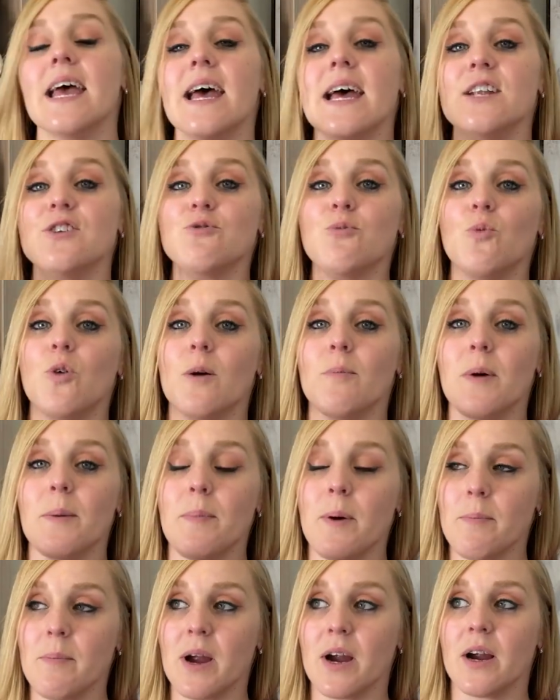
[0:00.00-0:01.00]
And Warm
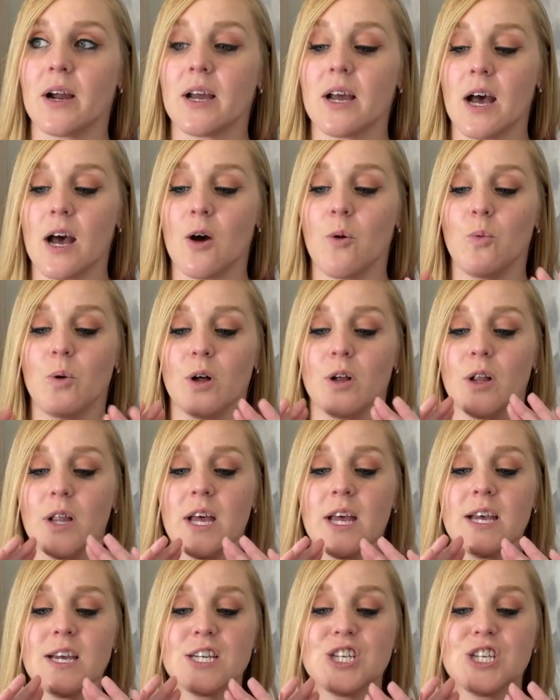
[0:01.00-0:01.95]
Up America will